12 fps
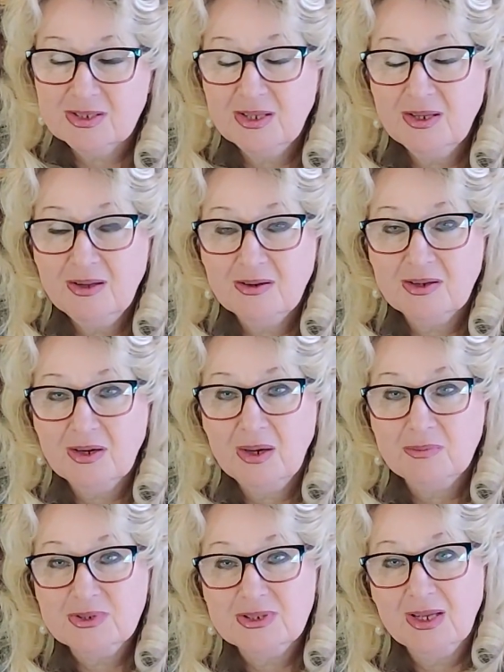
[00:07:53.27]

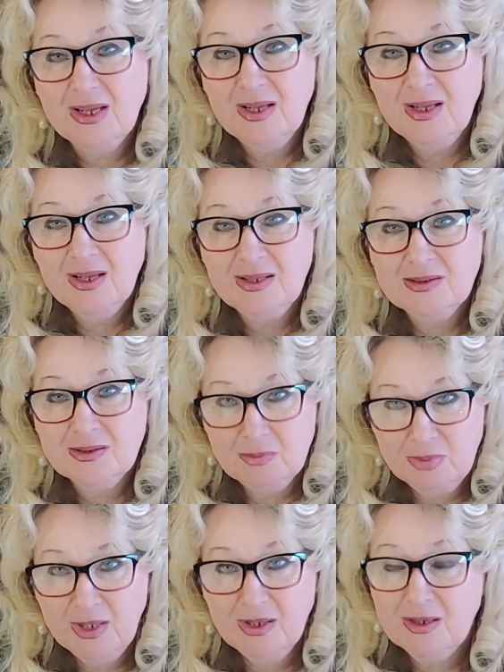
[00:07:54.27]
kilograms and
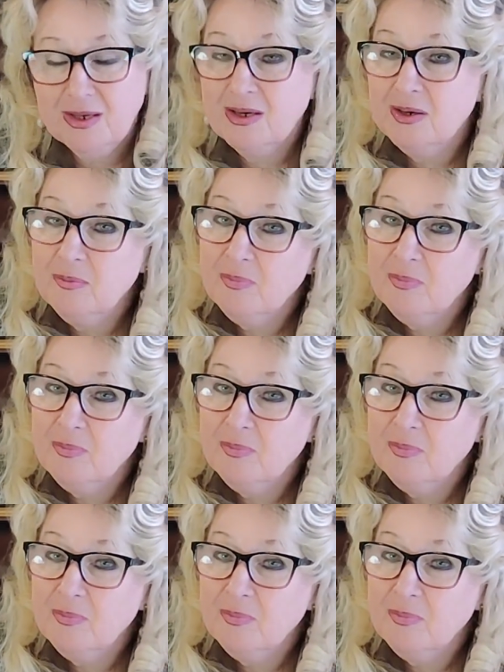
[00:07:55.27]
big,